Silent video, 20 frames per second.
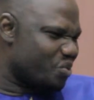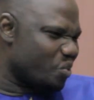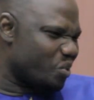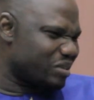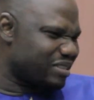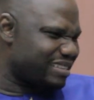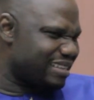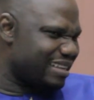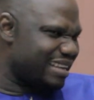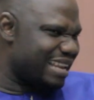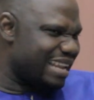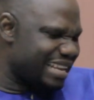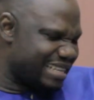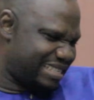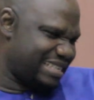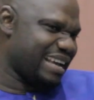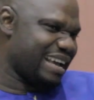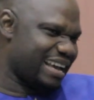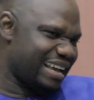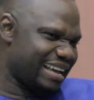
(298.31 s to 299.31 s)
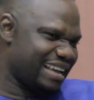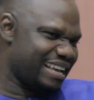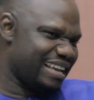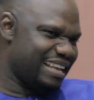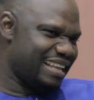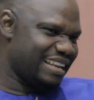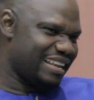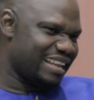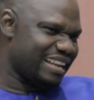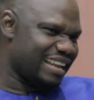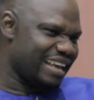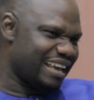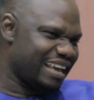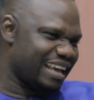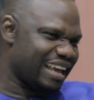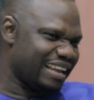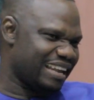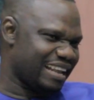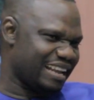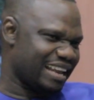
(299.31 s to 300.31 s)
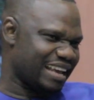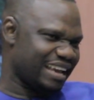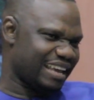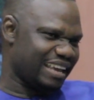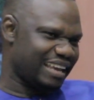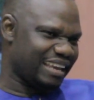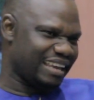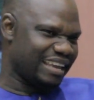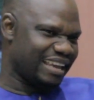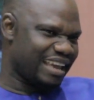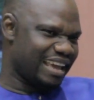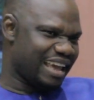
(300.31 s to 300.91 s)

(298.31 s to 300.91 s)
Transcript: was later that I